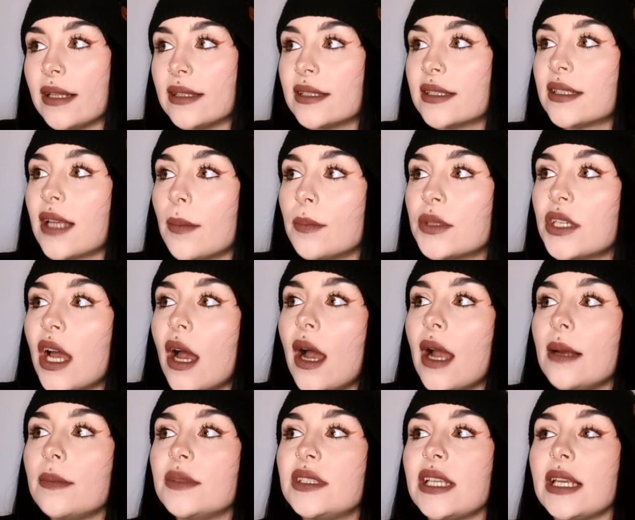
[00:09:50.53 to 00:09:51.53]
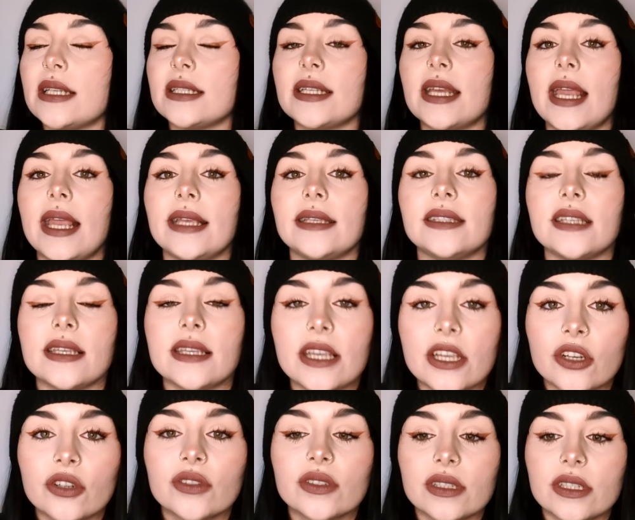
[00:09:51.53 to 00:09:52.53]
and sometimes it takes
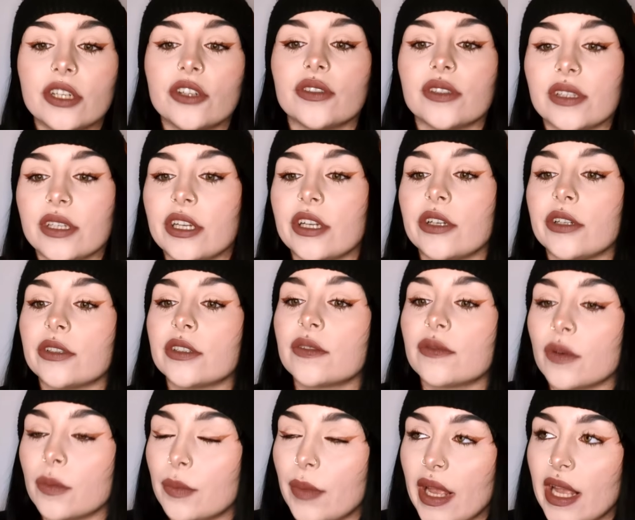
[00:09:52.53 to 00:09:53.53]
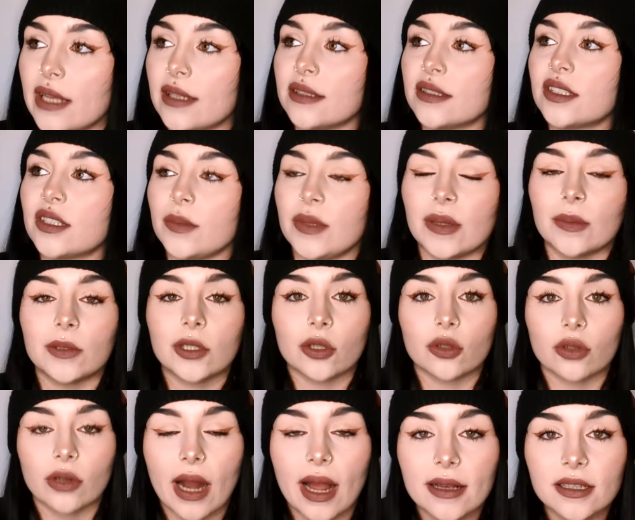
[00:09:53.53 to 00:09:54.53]
years and years and years for bands to be able to
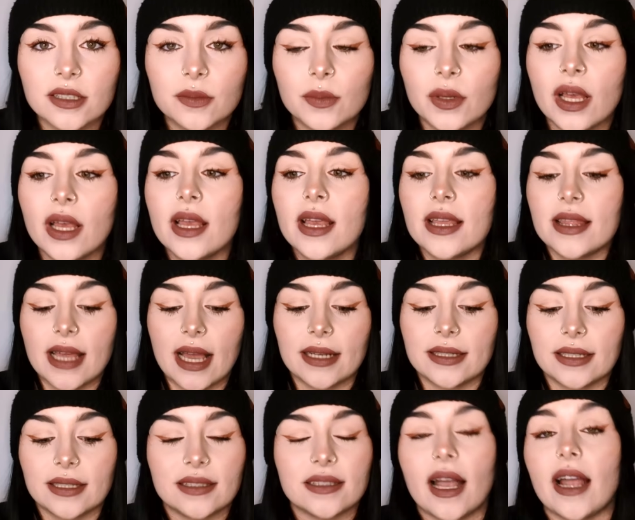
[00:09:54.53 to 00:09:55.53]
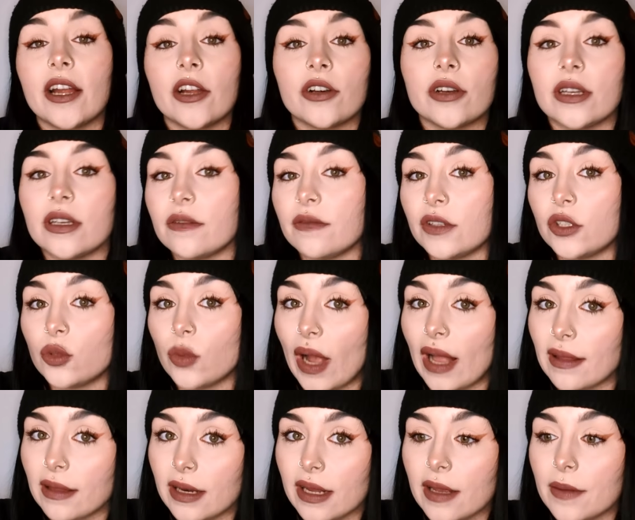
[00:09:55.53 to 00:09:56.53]
grasp that desired
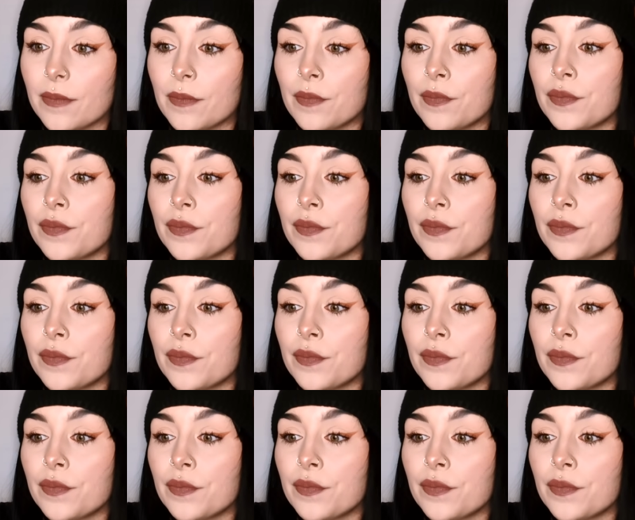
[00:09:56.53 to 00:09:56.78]
individuality.